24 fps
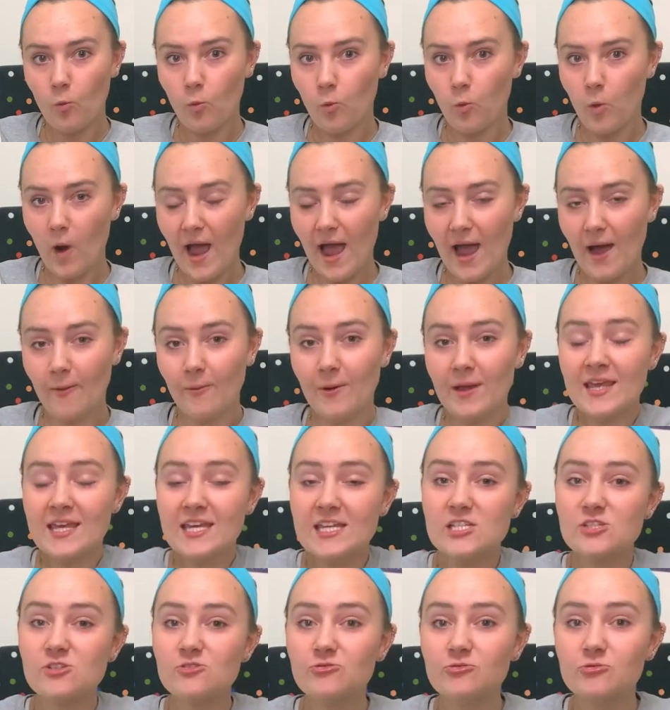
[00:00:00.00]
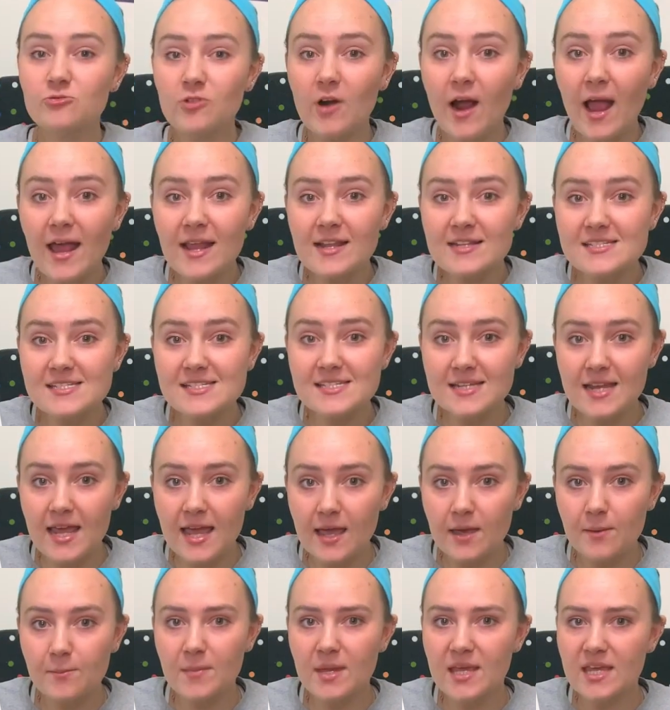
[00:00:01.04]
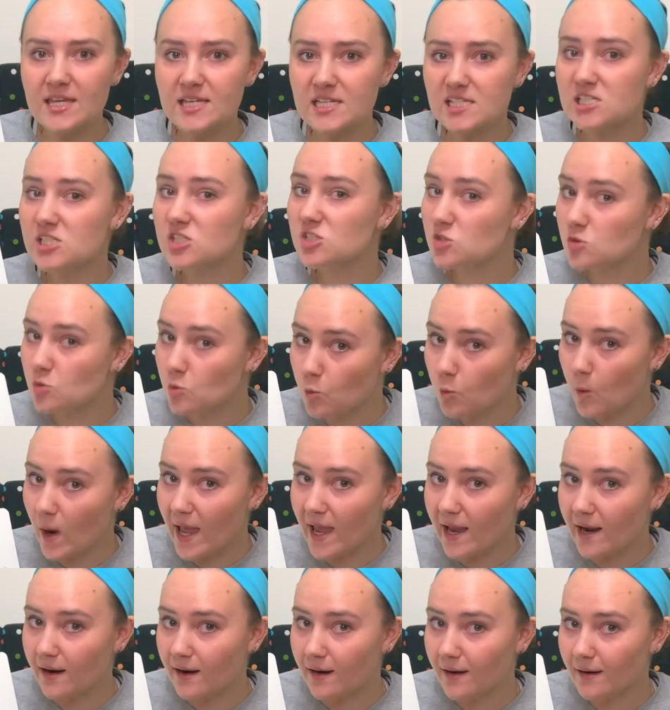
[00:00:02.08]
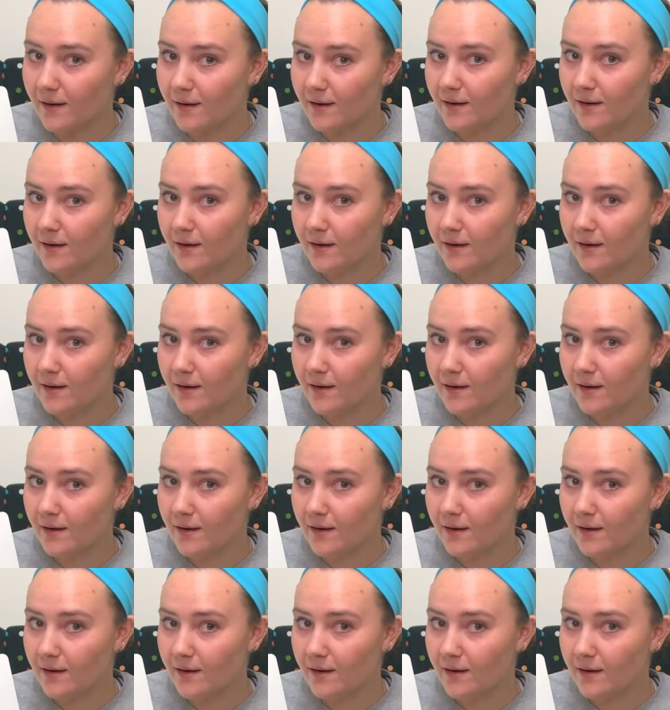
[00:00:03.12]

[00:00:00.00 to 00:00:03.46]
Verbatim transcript: Wow, his friend's name is Square.